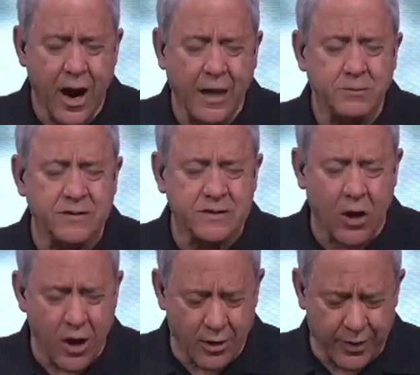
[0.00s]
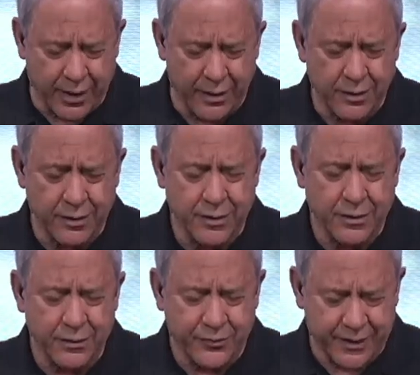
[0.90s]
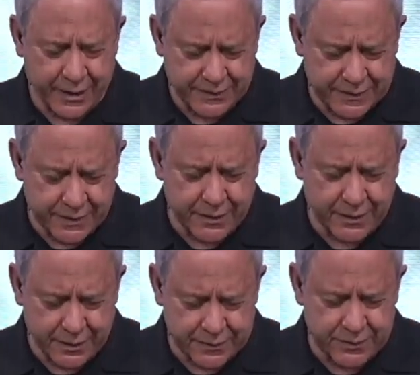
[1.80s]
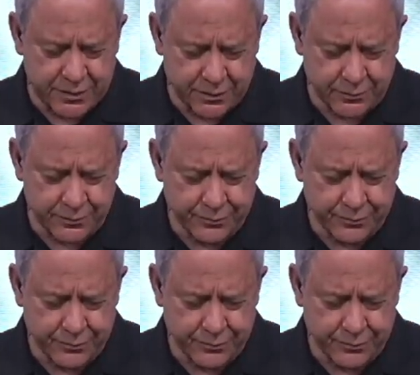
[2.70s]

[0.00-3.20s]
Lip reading: I'm sorry that I sinned against you.